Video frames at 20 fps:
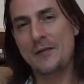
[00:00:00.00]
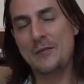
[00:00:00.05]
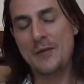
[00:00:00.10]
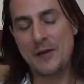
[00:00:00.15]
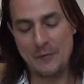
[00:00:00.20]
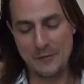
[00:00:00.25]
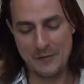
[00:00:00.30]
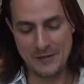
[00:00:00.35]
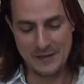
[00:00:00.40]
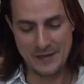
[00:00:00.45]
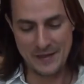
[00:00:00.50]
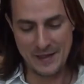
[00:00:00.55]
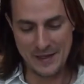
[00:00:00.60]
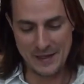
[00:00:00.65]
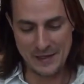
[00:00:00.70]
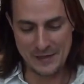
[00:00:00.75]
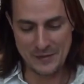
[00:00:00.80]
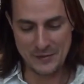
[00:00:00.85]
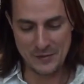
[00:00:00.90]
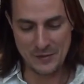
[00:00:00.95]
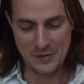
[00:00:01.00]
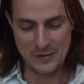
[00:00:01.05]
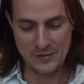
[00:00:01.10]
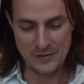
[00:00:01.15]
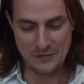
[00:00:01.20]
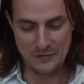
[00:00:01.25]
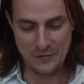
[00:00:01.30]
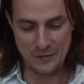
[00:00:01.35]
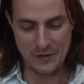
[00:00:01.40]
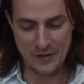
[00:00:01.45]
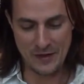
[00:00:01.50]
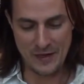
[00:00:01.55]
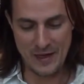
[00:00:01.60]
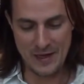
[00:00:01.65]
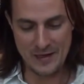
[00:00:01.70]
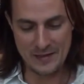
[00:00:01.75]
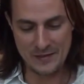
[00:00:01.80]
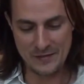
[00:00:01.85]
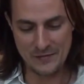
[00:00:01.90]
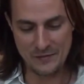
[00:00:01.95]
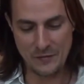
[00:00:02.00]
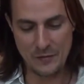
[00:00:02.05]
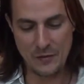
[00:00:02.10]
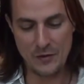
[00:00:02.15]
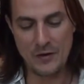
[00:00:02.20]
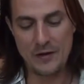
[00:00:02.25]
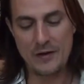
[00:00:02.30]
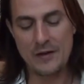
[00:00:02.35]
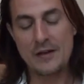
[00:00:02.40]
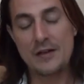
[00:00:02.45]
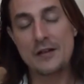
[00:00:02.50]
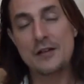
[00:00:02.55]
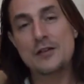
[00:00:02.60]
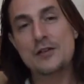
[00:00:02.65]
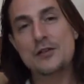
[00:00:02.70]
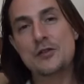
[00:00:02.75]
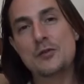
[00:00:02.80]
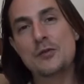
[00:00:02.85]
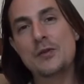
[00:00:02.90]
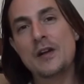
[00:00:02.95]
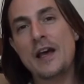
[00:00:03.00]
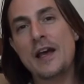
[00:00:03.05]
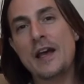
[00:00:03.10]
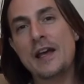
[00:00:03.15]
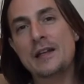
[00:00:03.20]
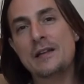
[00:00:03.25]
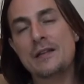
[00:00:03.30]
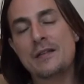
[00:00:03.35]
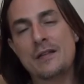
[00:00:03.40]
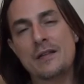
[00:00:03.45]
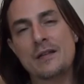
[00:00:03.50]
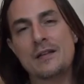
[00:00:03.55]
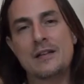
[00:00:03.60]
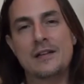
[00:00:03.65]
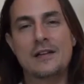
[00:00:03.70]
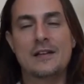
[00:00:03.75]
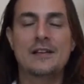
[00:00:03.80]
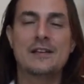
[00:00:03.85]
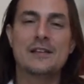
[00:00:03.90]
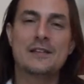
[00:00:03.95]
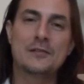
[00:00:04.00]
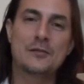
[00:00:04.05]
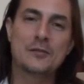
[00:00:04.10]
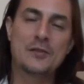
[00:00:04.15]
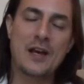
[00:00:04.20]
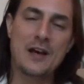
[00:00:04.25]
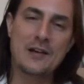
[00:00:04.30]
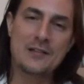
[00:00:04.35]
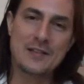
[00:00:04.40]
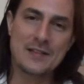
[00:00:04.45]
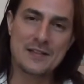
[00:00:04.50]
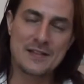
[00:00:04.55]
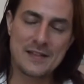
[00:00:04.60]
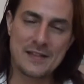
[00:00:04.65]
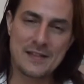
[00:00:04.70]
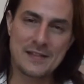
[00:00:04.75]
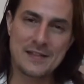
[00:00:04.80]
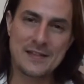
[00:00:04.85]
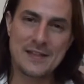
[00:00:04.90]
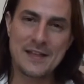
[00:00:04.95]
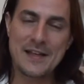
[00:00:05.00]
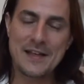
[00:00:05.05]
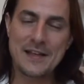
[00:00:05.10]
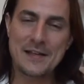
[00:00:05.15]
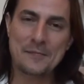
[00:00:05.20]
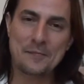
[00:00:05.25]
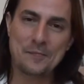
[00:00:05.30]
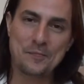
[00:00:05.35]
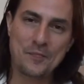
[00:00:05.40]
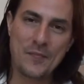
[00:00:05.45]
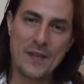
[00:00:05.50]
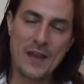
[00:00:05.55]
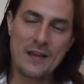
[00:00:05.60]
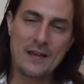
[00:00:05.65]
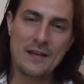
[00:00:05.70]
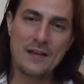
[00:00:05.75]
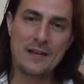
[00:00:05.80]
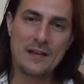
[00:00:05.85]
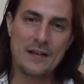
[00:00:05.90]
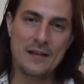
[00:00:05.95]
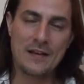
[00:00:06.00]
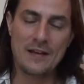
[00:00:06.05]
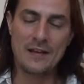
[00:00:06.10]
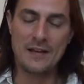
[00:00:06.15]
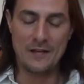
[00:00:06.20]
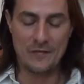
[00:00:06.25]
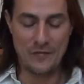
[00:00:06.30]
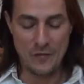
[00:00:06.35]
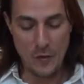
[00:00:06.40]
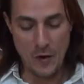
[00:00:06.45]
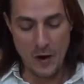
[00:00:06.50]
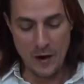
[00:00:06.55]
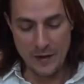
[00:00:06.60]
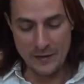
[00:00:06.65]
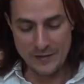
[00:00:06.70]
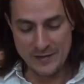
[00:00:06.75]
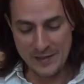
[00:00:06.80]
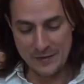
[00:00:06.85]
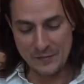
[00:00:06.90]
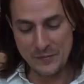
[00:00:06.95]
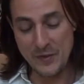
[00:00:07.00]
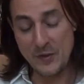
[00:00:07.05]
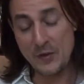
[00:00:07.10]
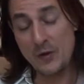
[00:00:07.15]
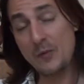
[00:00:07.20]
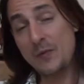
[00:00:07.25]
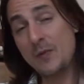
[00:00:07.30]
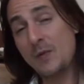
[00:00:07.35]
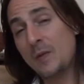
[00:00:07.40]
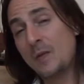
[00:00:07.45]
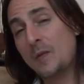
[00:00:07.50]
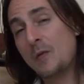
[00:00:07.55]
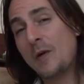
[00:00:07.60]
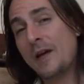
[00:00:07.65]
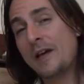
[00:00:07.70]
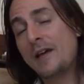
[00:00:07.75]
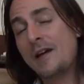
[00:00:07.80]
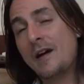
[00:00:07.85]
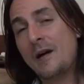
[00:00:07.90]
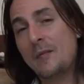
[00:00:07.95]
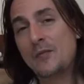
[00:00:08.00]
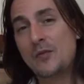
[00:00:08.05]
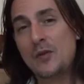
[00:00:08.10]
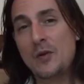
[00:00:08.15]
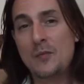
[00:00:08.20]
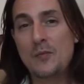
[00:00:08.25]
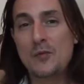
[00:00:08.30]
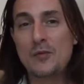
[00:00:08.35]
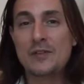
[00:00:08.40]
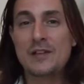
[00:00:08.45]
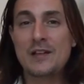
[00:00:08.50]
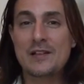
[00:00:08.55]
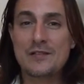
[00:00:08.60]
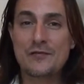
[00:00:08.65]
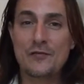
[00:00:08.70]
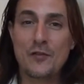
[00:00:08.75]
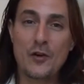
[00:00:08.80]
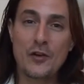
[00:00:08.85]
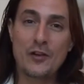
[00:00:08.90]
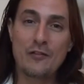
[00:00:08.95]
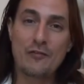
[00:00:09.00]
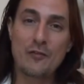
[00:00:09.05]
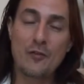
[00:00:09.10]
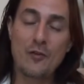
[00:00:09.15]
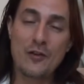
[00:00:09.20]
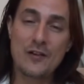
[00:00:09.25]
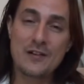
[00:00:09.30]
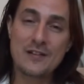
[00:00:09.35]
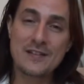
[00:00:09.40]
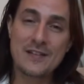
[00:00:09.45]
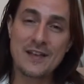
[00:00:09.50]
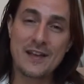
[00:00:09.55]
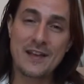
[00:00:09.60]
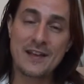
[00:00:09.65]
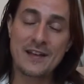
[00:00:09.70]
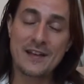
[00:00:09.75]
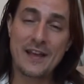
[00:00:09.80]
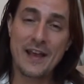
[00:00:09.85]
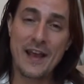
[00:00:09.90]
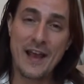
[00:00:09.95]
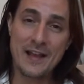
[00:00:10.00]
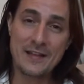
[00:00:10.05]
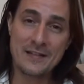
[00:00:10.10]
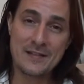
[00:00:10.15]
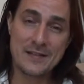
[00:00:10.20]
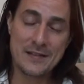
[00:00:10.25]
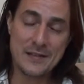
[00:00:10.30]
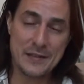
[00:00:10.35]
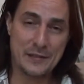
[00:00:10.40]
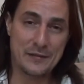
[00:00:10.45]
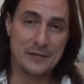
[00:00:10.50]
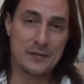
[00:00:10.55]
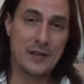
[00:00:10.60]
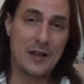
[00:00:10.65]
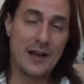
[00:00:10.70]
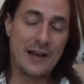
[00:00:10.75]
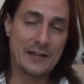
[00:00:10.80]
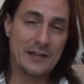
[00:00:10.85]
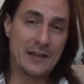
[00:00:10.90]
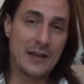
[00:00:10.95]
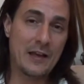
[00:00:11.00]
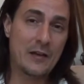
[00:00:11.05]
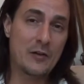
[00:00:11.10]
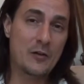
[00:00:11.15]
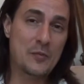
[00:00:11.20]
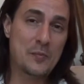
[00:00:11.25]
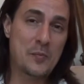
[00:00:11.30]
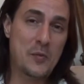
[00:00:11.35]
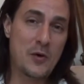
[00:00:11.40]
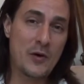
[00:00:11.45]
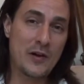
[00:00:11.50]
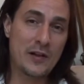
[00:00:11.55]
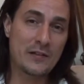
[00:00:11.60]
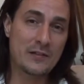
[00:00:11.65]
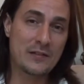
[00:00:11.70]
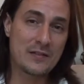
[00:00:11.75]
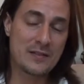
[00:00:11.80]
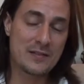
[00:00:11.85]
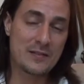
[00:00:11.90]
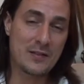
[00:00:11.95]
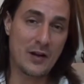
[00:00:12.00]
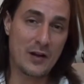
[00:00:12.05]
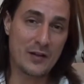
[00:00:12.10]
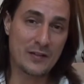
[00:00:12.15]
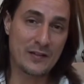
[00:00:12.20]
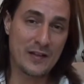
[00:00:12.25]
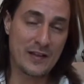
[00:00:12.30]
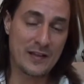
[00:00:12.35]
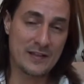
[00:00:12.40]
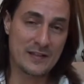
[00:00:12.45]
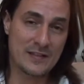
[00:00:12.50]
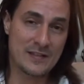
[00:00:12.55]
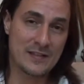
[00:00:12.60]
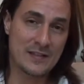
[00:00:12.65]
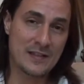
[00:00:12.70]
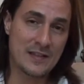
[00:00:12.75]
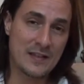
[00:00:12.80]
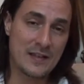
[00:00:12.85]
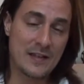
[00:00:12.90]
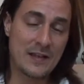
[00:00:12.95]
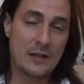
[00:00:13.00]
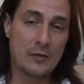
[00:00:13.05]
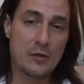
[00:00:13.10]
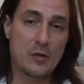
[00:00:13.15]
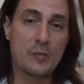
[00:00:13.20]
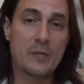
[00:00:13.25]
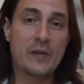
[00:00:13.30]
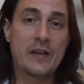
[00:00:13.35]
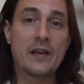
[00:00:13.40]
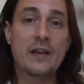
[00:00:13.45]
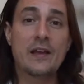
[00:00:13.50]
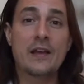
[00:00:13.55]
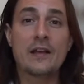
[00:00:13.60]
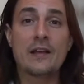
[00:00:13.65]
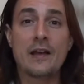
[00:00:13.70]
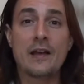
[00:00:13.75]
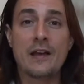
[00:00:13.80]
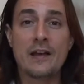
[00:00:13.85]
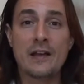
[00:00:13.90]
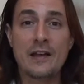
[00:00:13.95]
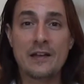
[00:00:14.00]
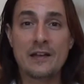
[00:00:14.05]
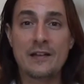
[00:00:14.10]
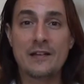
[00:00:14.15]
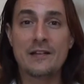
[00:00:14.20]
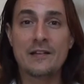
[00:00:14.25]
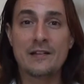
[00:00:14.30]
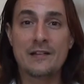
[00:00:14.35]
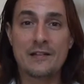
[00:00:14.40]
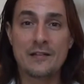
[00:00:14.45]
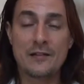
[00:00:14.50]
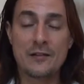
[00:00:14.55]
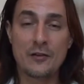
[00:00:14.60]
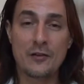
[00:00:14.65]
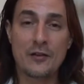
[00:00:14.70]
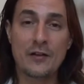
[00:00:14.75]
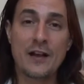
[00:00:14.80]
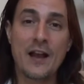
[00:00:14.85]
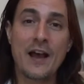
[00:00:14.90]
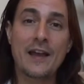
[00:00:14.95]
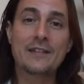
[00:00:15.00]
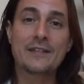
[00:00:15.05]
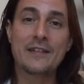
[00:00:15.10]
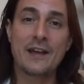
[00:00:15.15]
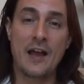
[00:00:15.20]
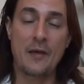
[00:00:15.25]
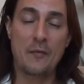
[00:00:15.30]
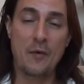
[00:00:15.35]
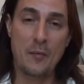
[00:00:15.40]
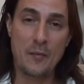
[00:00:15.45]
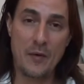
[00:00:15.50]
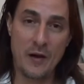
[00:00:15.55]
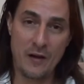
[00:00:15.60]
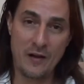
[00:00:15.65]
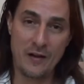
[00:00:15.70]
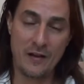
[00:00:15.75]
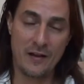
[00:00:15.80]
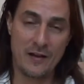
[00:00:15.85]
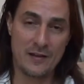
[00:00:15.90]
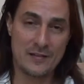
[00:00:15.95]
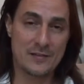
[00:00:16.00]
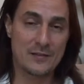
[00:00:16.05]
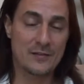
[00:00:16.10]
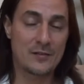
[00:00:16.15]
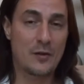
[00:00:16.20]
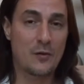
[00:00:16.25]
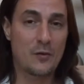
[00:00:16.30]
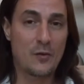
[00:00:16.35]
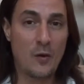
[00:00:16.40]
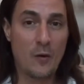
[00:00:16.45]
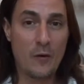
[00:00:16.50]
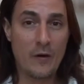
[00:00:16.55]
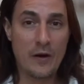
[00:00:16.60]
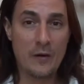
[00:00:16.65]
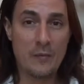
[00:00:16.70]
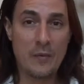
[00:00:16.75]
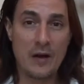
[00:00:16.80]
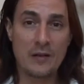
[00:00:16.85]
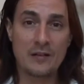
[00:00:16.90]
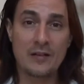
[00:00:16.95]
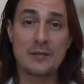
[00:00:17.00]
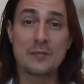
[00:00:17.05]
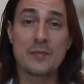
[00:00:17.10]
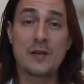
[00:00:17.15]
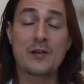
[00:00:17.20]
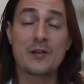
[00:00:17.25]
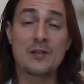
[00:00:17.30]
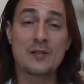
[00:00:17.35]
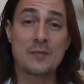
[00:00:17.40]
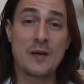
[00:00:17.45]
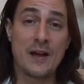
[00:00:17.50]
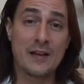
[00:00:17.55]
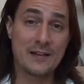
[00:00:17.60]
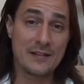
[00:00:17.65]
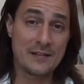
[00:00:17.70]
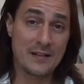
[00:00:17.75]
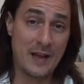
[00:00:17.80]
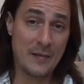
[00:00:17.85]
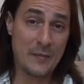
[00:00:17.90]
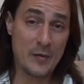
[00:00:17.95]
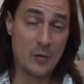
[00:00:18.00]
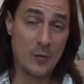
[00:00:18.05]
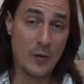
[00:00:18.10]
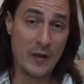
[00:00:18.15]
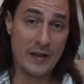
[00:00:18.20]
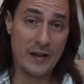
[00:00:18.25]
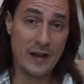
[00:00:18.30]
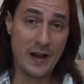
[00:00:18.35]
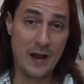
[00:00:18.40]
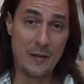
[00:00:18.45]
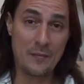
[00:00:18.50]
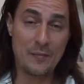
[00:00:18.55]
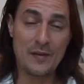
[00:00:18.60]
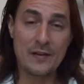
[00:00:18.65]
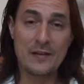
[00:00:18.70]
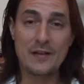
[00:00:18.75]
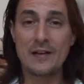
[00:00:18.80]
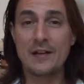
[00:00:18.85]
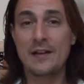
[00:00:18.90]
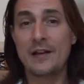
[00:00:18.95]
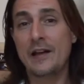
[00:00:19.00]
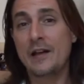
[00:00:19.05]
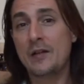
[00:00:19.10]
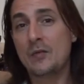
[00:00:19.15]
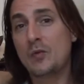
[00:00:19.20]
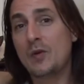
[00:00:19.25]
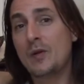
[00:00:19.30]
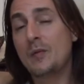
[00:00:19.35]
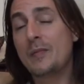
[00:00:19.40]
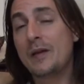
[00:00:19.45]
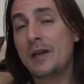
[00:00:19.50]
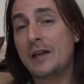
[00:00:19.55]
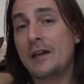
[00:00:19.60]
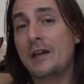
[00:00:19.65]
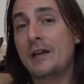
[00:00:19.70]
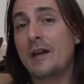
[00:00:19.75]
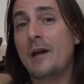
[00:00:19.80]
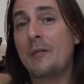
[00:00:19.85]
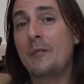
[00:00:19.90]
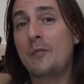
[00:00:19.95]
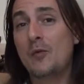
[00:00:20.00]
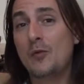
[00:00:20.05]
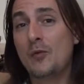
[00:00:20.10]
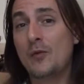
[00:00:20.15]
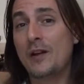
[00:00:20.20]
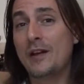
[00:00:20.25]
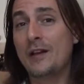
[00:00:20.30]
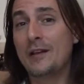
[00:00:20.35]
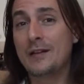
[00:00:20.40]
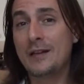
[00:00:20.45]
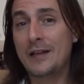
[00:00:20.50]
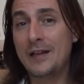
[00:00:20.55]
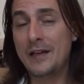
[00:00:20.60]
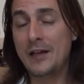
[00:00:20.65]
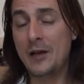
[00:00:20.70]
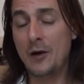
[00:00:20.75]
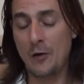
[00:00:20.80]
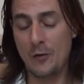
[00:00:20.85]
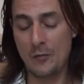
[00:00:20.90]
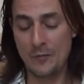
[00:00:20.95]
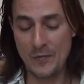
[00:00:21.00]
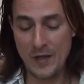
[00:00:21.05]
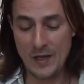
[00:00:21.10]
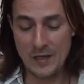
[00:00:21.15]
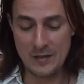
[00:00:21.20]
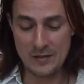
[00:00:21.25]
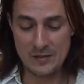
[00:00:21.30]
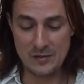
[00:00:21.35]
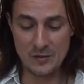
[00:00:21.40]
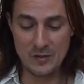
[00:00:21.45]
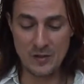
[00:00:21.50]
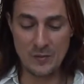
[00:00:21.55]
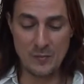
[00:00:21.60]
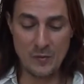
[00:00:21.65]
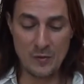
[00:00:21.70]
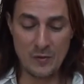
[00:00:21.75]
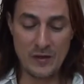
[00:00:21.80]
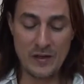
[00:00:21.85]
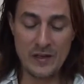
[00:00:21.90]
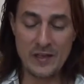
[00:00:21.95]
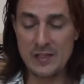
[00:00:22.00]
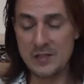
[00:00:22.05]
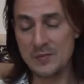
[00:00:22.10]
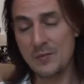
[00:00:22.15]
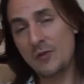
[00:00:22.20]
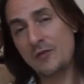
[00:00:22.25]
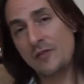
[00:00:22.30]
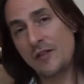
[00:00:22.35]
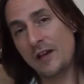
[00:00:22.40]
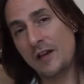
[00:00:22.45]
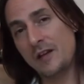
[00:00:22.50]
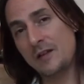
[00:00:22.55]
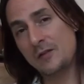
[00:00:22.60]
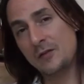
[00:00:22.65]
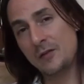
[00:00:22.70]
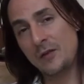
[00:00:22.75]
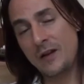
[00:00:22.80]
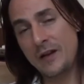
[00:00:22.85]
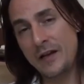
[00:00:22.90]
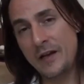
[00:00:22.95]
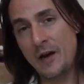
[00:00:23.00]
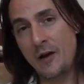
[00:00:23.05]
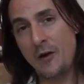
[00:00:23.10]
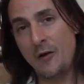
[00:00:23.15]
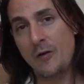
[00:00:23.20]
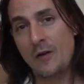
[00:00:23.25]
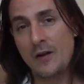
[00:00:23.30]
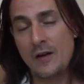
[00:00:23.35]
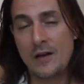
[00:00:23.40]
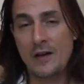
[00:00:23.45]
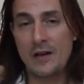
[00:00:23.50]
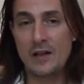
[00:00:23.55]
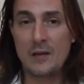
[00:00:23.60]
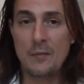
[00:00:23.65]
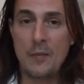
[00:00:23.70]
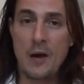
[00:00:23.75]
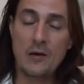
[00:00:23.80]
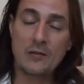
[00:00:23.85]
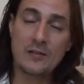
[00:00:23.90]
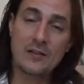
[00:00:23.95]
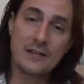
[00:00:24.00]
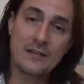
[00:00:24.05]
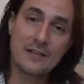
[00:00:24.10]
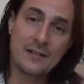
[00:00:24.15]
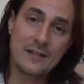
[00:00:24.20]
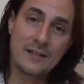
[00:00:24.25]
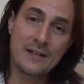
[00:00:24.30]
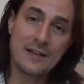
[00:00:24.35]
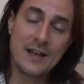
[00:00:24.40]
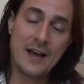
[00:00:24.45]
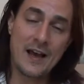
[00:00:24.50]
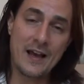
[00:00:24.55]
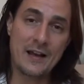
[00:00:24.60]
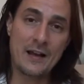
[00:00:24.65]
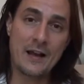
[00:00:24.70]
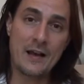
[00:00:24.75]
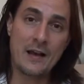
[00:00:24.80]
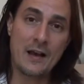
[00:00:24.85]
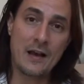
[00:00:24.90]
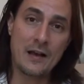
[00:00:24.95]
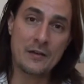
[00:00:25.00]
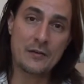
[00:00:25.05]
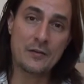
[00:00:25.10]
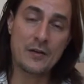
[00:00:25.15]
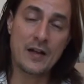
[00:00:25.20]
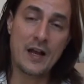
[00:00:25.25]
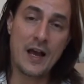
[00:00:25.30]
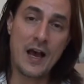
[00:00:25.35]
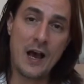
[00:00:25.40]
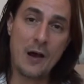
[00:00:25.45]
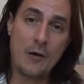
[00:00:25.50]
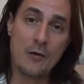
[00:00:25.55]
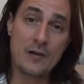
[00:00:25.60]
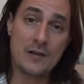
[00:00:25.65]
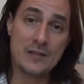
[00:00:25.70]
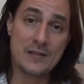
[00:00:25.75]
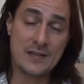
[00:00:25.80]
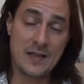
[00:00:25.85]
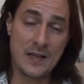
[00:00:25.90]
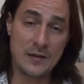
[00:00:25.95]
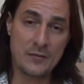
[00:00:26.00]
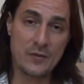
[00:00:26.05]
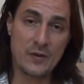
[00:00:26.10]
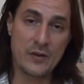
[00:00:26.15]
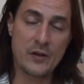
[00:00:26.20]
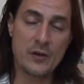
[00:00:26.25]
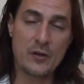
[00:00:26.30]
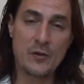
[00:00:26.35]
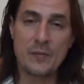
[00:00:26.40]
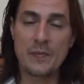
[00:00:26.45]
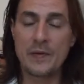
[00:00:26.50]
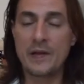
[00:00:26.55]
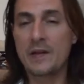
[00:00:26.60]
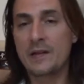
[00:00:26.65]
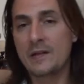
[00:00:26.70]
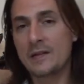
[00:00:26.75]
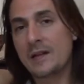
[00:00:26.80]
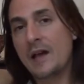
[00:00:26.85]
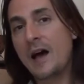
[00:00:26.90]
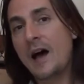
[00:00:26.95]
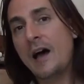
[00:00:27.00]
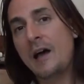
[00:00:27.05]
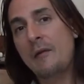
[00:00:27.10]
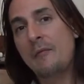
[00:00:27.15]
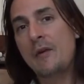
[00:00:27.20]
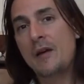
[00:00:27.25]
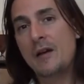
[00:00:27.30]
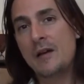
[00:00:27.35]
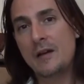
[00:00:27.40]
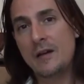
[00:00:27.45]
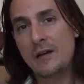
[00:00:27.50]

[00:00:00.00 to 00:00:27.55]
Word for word: I'm here with the Daily Astrology Forecast for June 8th, 2016. If you are in Central Europe, you'll be waking up to a moon that's void, of course, in Cancer. Not a good morning to start things. It'll be in your nighttime America, so don't worry about it, because by the time you wake up, it will be a moon in Leo. So the moon is moving into Leo at about 900 hours Central European time.